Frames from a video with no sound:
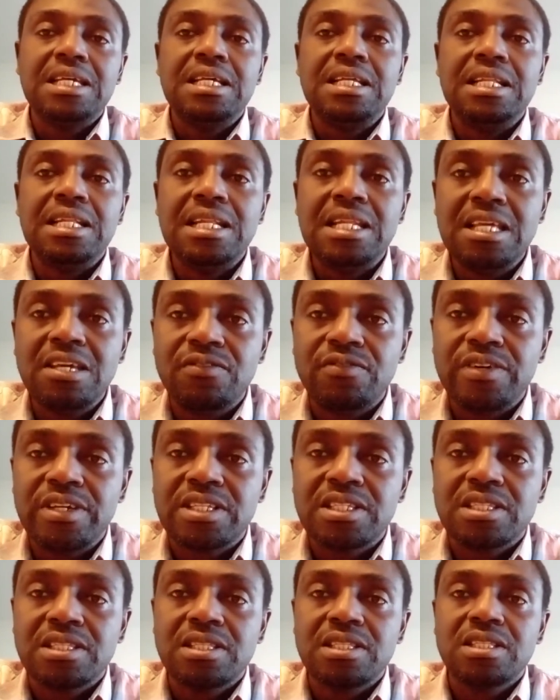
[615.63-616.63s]
Leave it
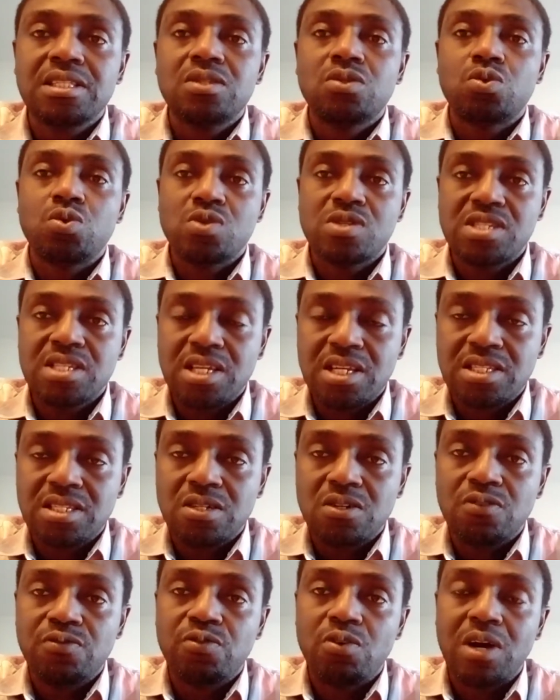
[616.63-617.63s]
to
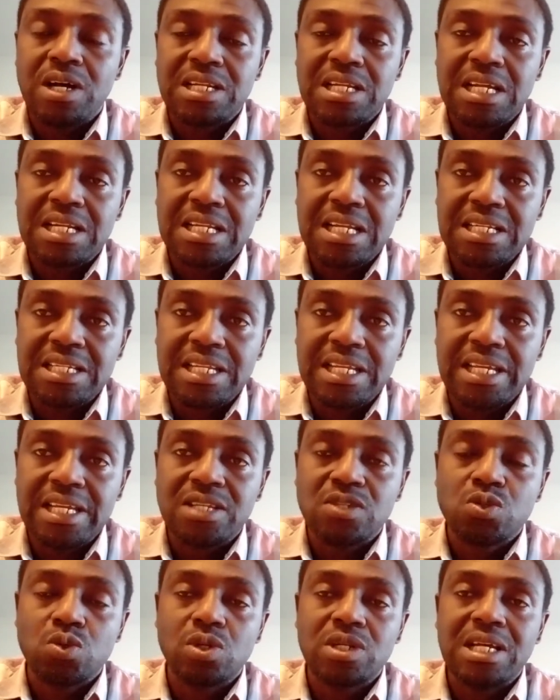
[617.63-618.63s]
settle for another day
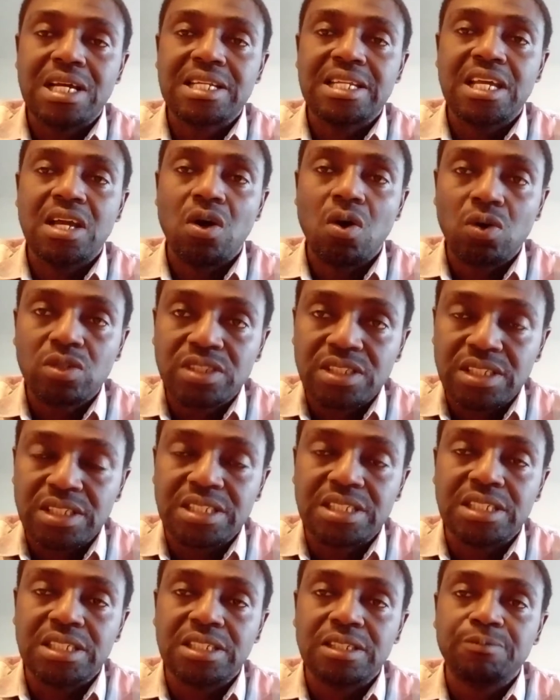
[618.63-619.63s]
so that the
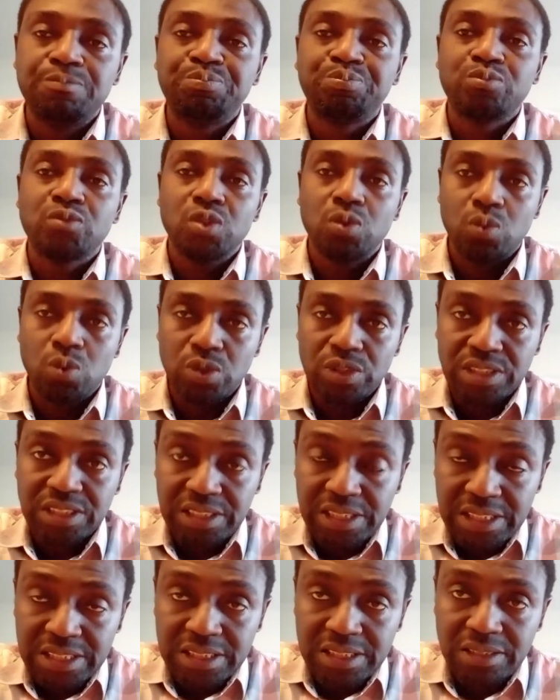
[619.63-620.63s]
oxygen will
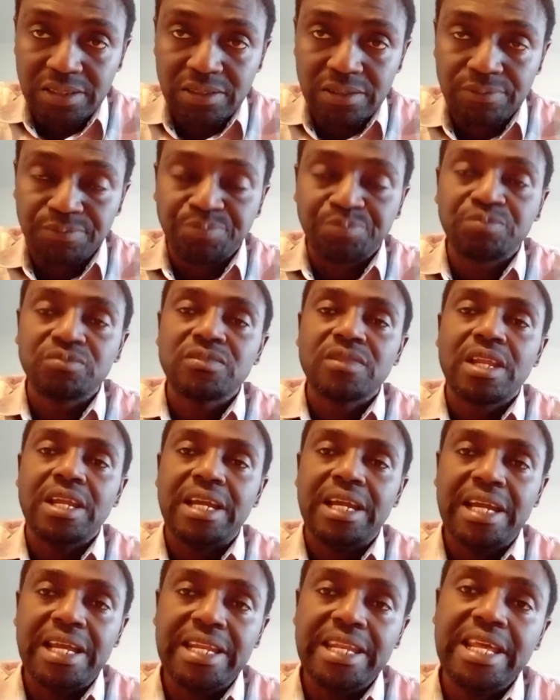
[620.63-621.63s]
settle.
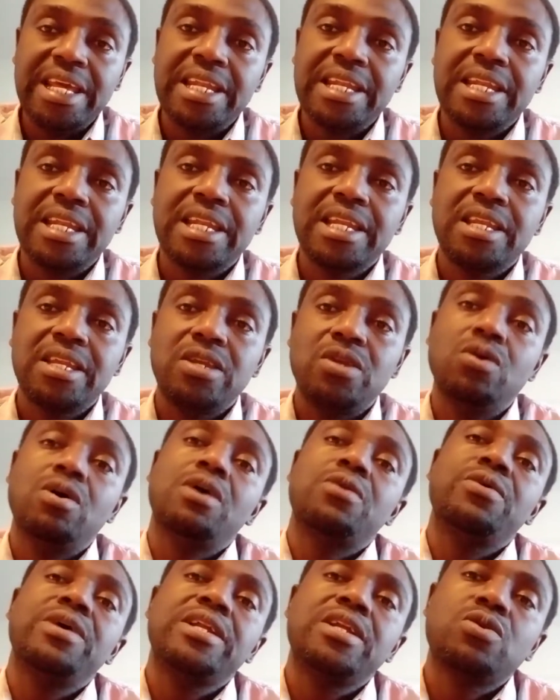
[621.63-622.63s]
And then you are
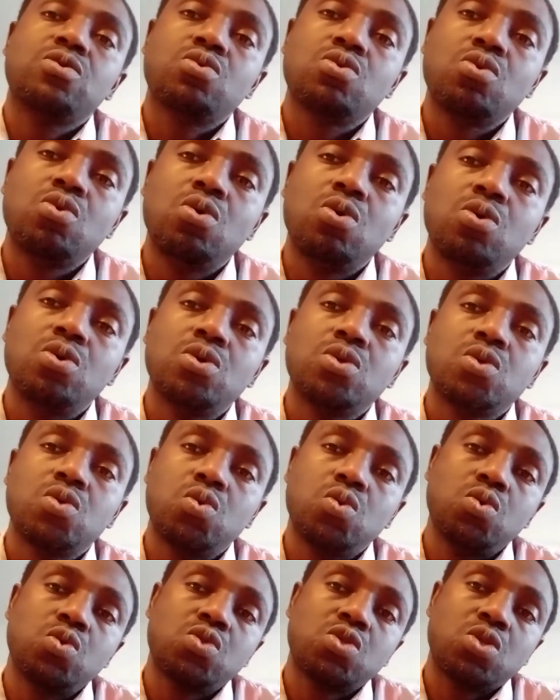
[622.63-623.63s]
ready to go
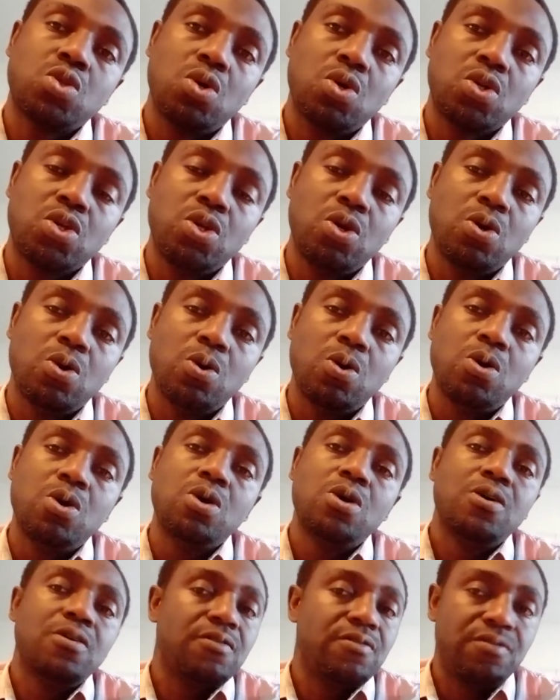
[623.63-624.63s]
to stock your
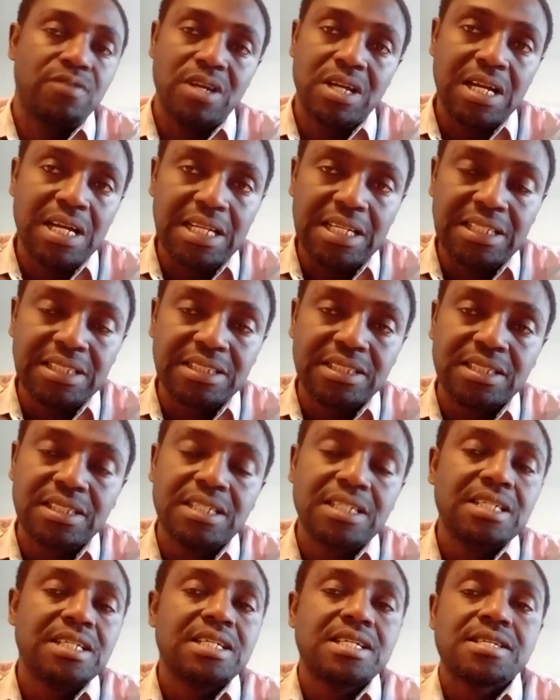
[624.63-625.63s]
fingerlings.
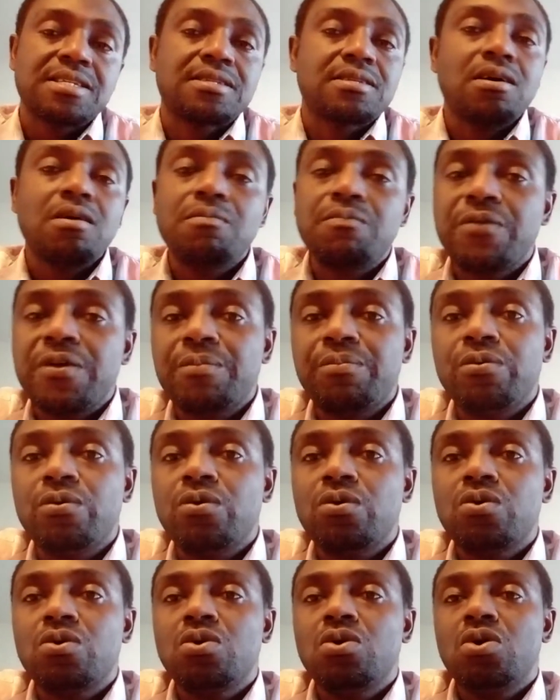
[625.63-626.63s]
Some
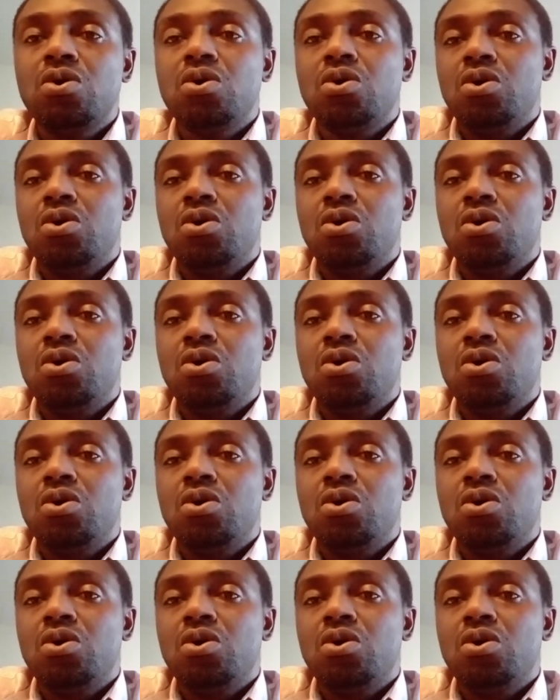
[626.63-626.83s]
people